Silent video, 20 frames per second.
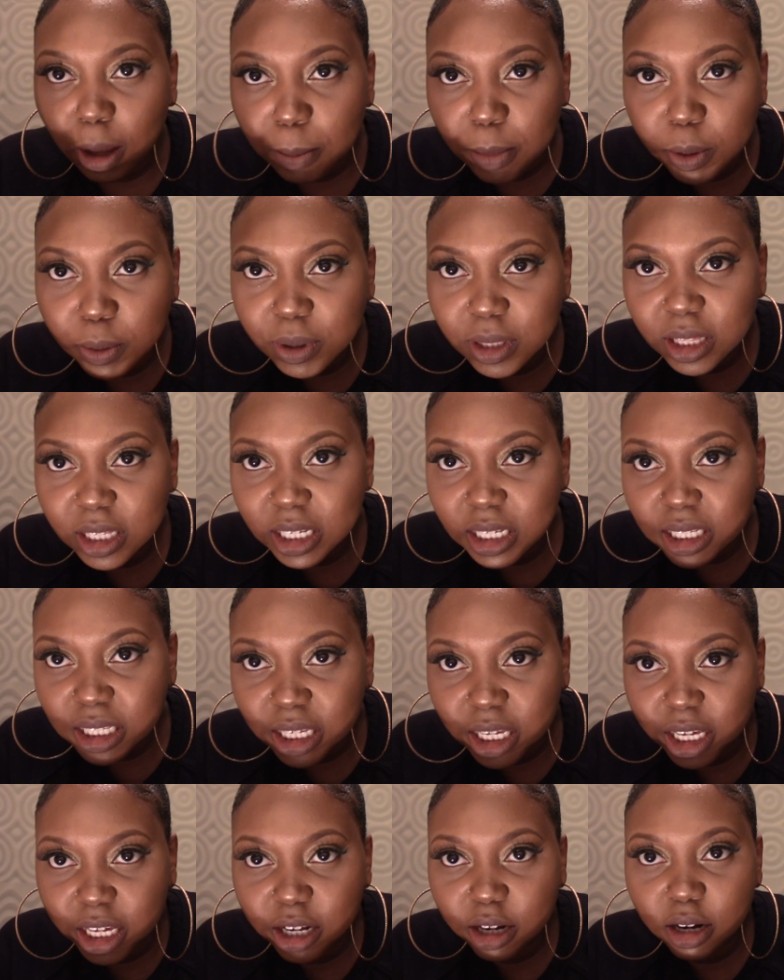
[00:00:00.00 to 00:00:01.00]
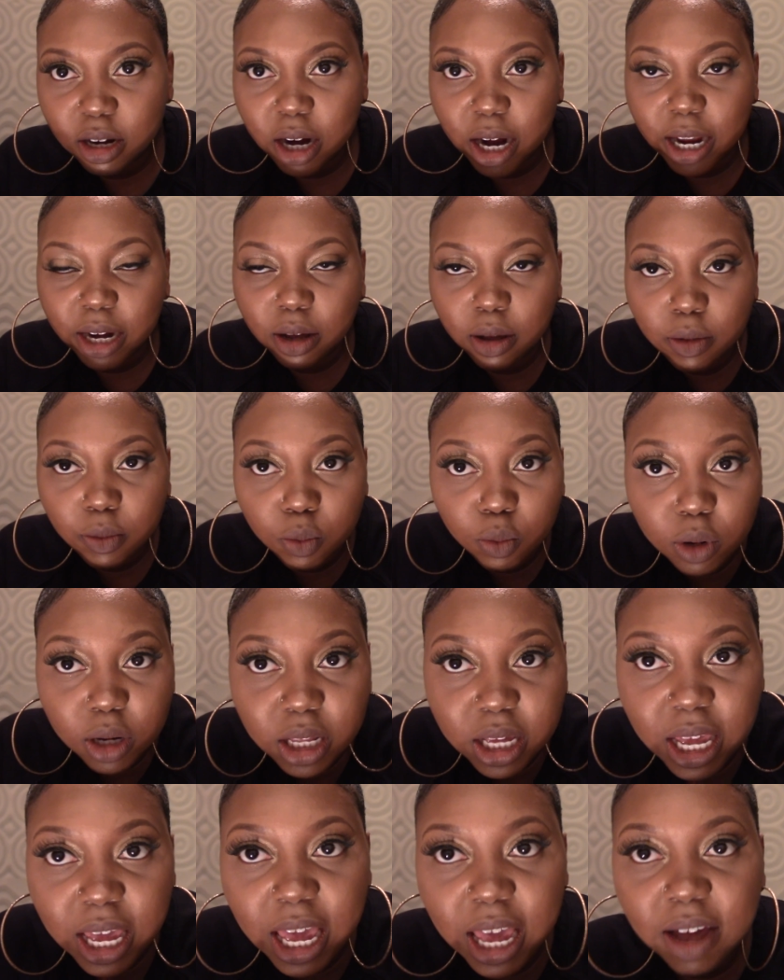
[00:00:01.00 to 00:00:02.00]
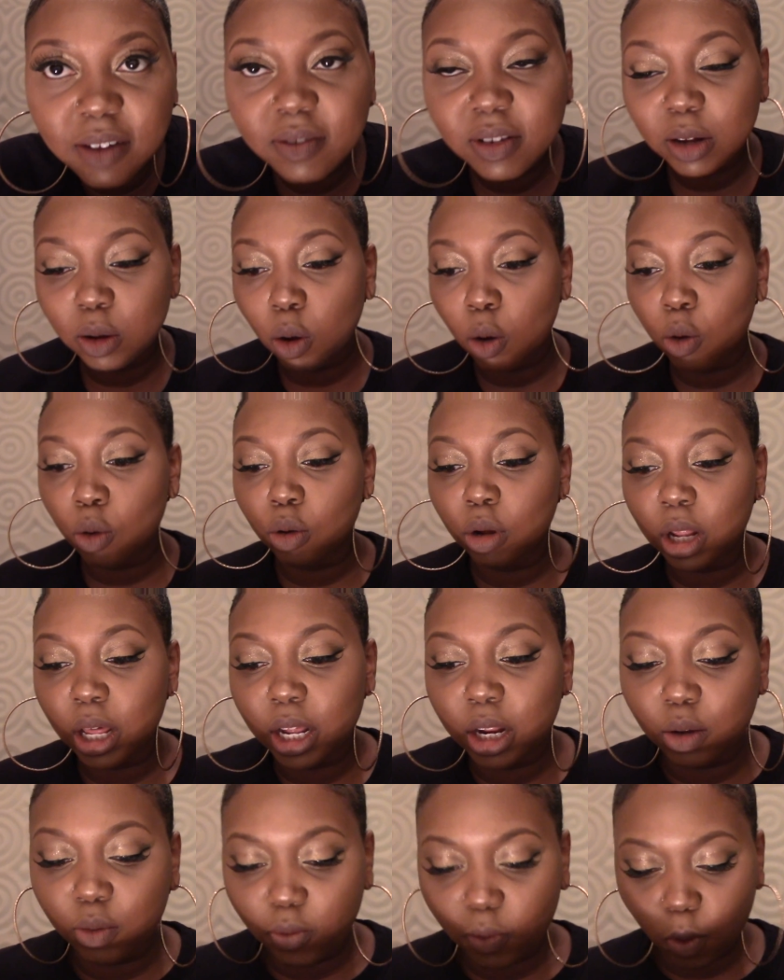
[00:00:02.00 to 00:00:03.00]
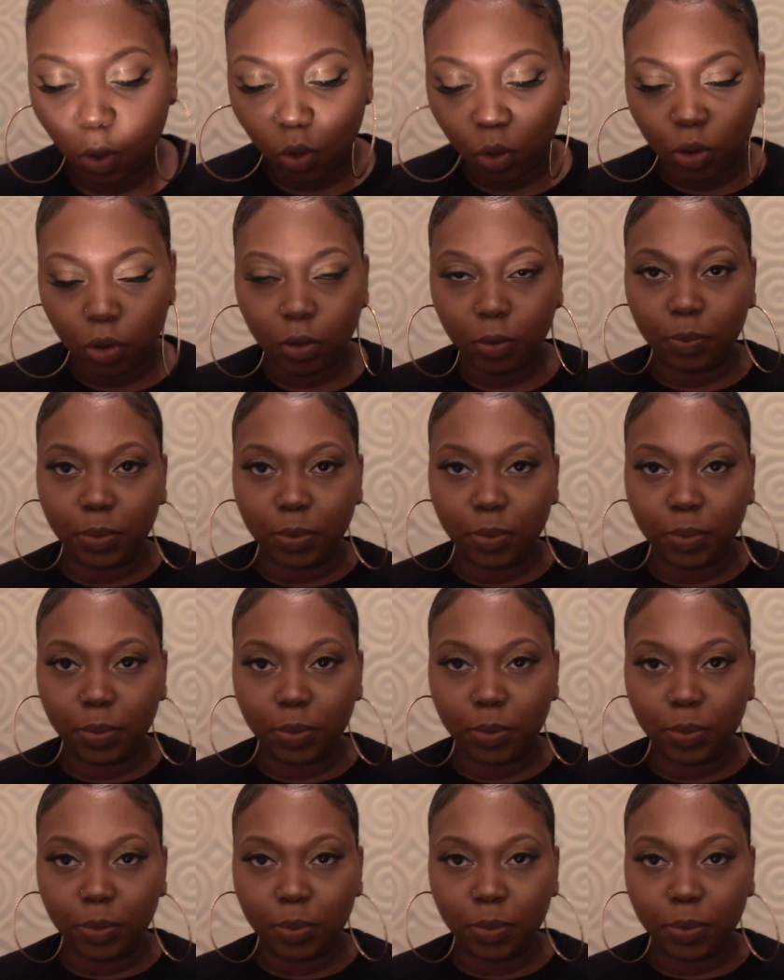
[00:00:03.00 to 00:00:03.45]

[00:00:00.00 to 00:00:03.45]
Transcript: But with this here, I don't really have a whole lot of oil